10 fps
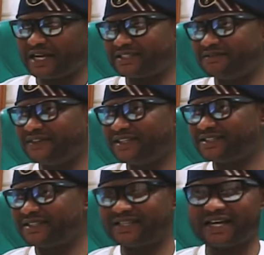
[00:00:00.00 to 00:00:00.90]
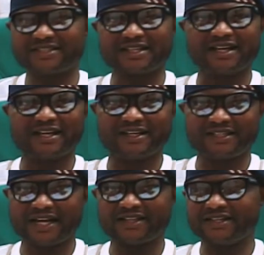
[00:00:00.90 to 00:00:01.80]
activities in that
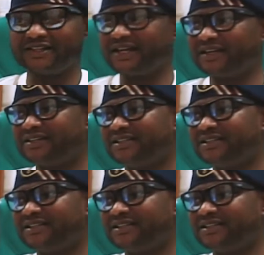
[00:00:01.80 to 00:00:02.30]
area.